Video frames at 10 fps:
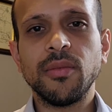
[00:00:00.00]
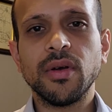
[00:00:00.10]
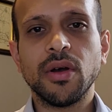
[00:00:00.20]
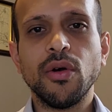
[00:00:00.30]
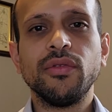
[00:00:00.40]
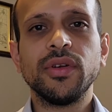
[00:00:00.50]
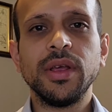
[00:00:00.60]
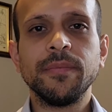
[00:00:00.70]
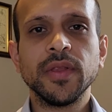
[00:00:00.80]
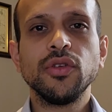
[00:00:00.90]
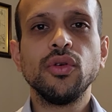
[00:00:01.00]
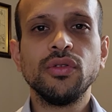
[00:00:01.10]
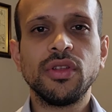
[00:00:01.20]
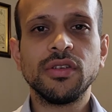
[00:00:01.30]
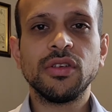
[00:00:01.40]
hopefully
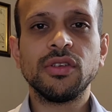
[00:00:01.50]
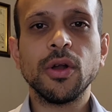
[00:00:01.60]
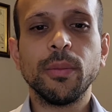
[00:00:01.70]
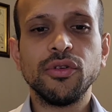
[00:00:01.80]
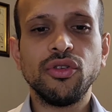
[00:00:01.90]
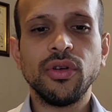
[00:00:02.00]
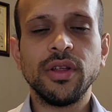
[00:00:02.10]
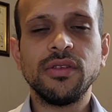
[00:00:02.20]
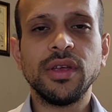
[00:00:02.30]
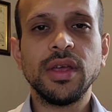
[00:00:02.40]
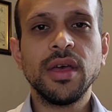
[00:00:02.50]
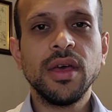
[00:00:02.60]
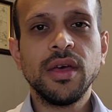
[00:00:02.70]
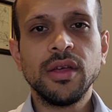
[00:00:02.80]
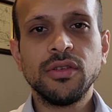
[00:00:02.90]
use this as an opportunity
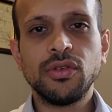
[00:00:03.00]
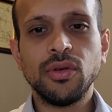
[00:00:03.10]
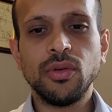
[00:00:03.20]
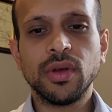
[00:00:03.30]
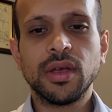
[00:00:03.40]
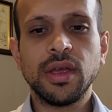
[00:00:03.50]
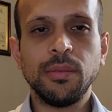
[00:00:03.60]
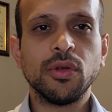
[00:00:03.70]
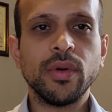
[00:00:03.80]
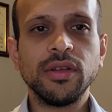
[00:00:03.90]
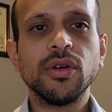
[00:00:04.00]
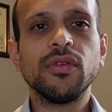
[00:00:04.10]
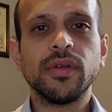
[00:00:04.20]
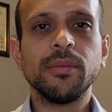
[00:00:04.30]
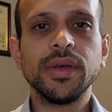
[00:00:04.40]
to keep the weight
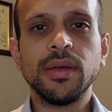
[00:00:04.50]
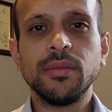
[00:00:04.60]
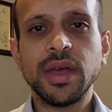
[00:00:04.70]
off and be